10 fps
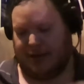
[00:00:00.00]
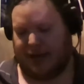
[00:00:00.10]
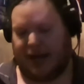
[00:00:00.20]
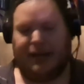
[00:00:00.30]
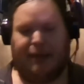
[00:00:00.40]

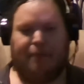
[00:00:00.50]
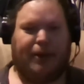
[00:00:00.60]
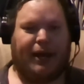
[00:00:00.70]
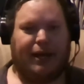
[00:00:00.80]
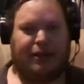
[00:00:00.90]
on
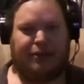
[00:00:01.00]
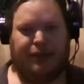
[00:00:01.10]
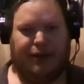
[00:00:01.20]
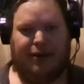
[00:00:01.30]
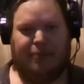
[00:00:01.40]
impact,
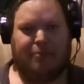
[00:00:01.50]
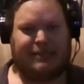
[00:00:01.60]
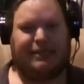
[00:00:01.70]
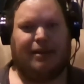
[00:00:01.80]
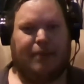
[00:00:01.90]

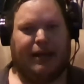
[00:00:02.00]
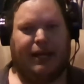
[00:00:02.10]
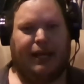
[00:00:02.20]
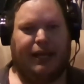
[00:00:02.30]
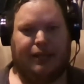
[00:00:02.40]
messed up my
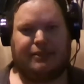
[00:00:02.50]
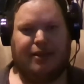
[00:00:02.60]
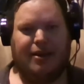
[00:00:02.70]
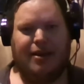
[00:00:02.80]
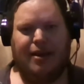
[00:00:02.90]
knees
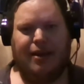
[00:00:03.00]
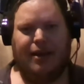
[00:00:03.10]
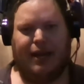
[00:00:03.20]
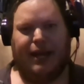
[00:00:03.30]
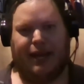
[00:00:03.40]

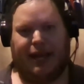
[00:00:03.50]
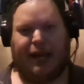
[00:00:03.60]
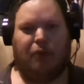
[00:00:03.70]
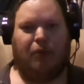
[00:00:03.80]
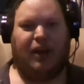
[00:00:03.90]
and it
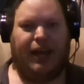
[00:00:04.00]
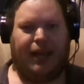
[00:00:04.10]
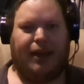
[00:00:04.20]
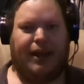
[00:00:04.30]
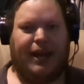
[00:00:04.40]
got
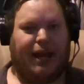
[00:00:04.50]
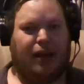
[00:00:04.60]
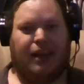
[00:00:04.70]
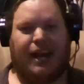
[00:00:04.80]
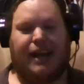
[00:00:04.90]
weak and I had a
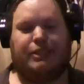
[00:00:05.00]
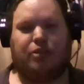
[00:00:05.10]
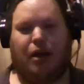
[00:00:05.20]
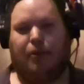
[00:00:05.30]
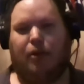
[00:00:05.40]
lot of
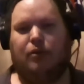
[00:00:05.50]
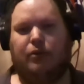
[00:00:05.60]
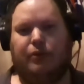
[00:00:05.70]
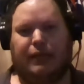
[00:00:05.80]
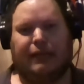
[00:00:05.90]
trouble
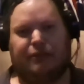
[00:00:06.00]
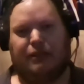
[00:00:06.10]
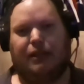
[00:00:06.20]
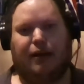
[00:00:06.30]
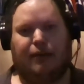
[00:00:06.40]
lifting
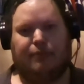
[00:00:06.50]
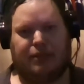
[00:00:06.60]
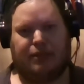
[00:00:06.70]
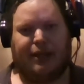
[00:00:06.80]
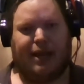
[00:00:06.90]
up to
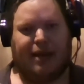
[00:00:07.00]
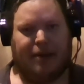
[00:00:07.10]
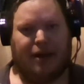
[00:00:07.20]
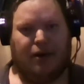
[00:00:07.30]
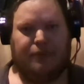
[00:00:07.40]
climb
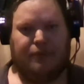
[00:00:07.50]
out.